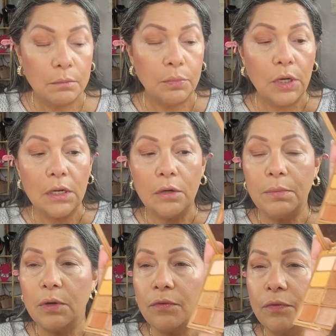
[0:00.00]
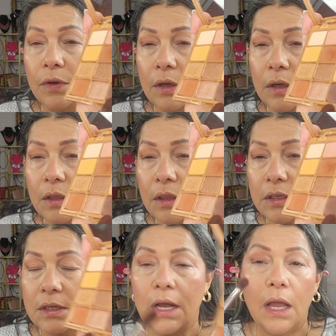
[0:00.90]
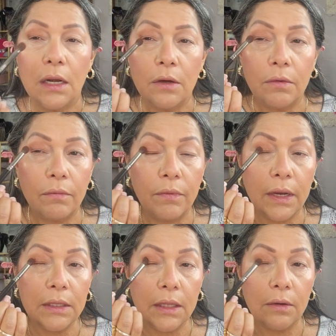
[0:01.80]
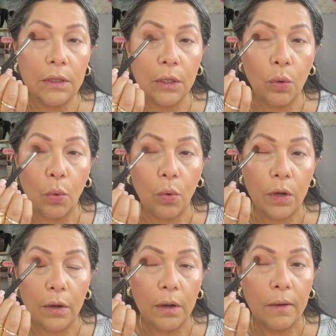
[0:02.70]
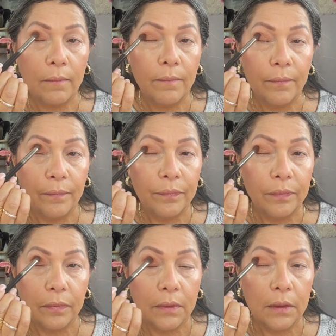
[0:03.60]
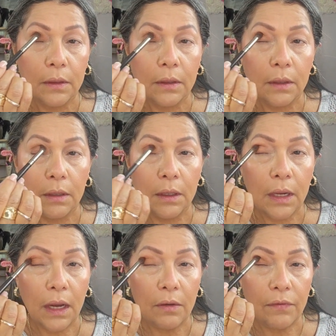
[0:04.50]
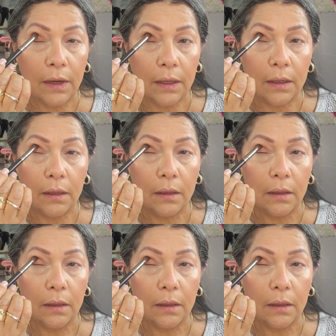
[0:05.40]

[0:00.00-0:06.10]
Put a little bit of this color right there in the corner and kind of like